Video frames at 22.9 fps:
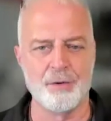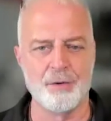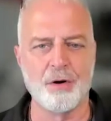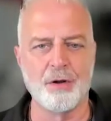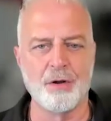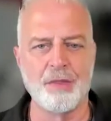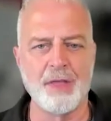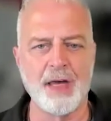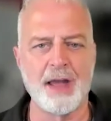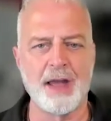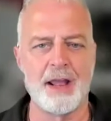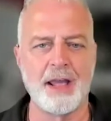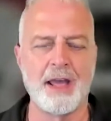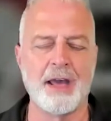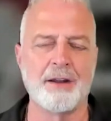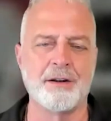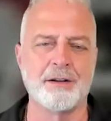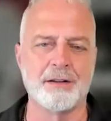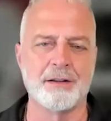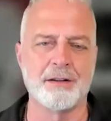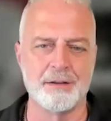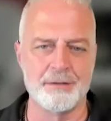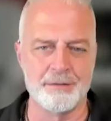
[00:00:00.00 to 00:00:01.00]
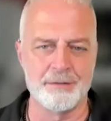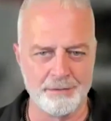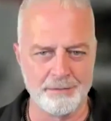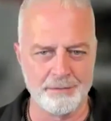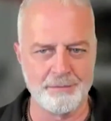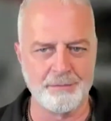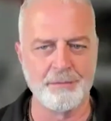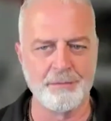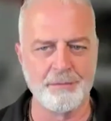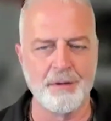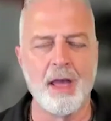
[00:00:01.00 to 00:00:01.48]
you hold that handle. And
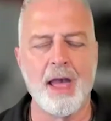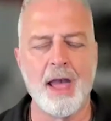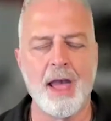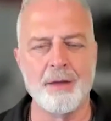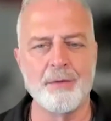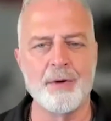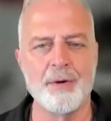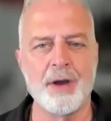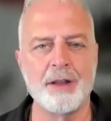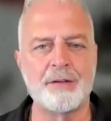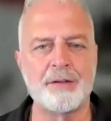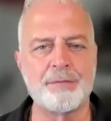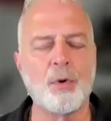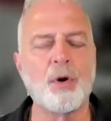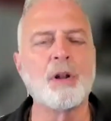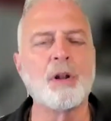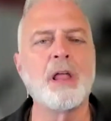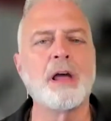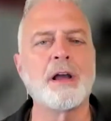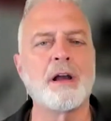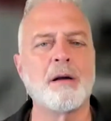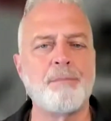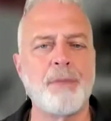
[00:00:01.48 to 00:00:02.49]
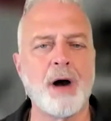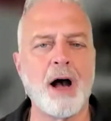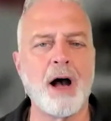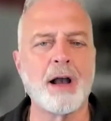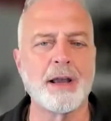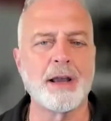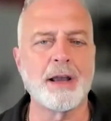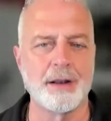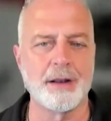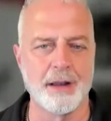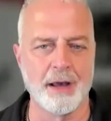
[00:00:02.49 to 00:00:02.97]
anyway, it's more like a
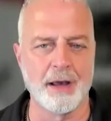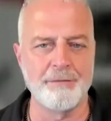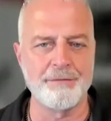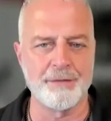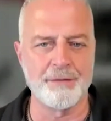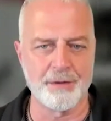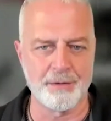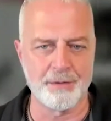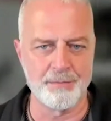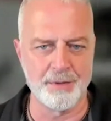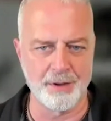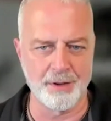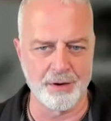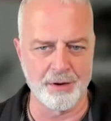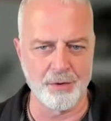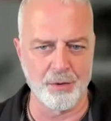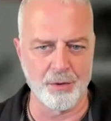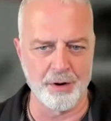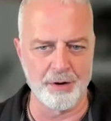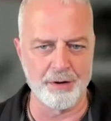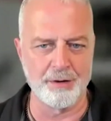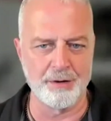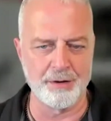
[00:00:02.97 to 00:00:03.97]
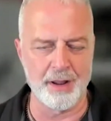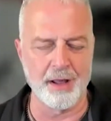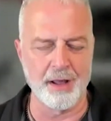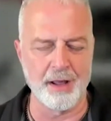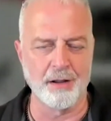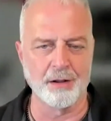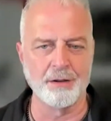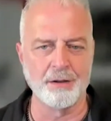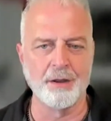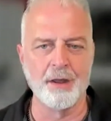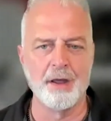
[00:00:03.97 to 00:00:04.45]
pocket knife, the court
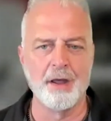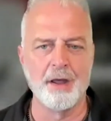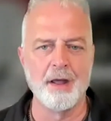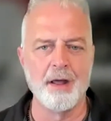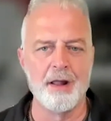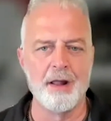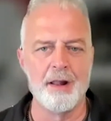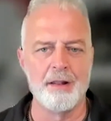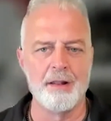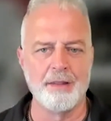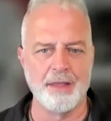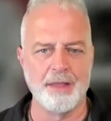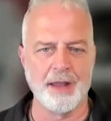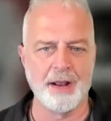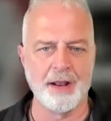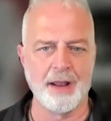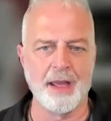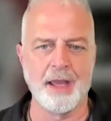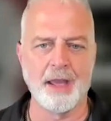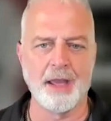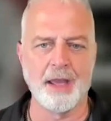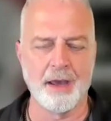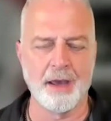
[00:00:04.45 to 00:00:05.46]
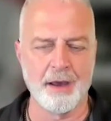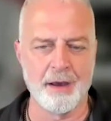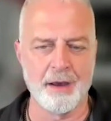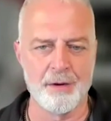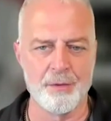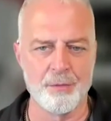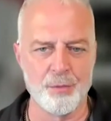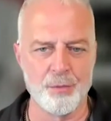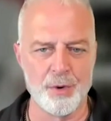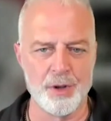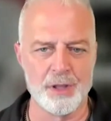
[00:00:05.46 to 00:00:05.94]
held, than a
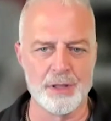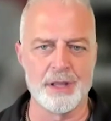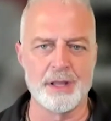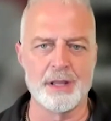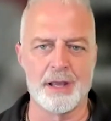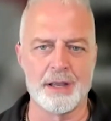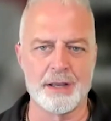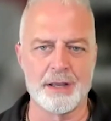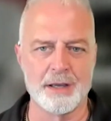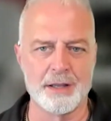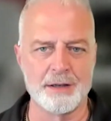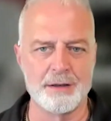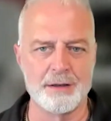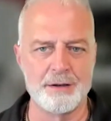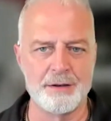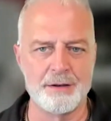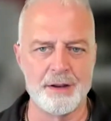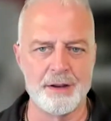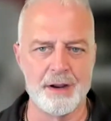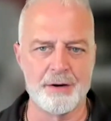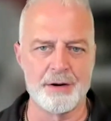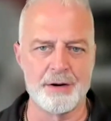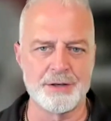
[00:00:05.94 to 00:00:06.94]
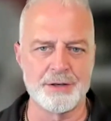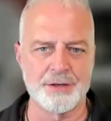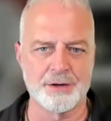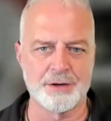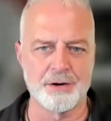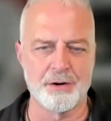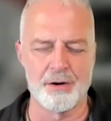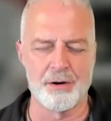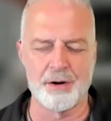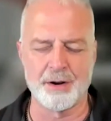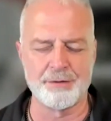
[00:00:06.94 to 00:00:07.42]
uh, really like a
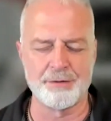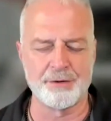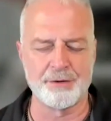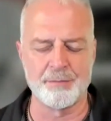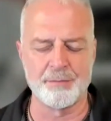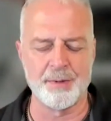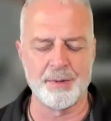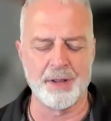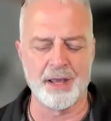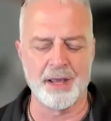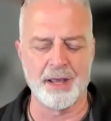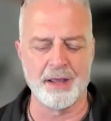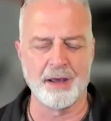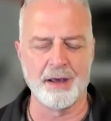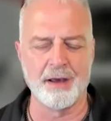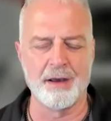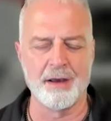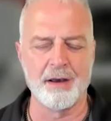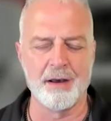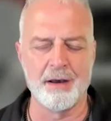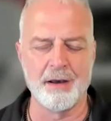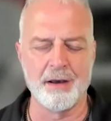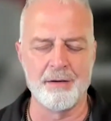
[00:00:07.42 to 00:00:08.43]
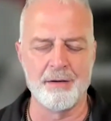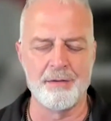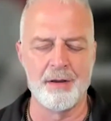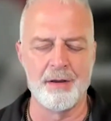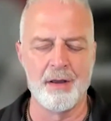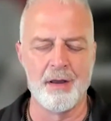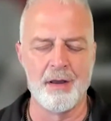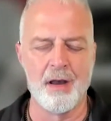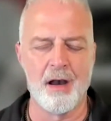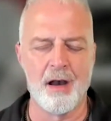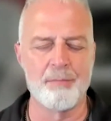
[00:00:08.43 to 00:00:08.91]
Derringer or excuse me, a, uh, a,
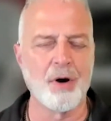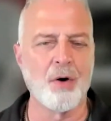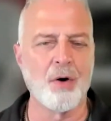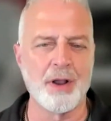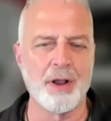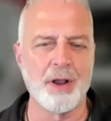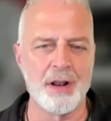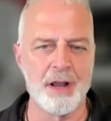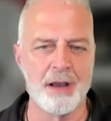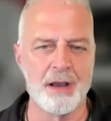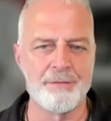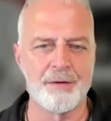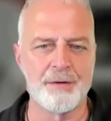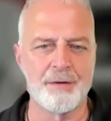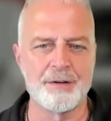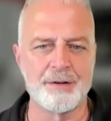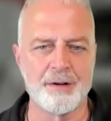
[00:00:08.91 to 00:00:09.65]
a Bowie knife or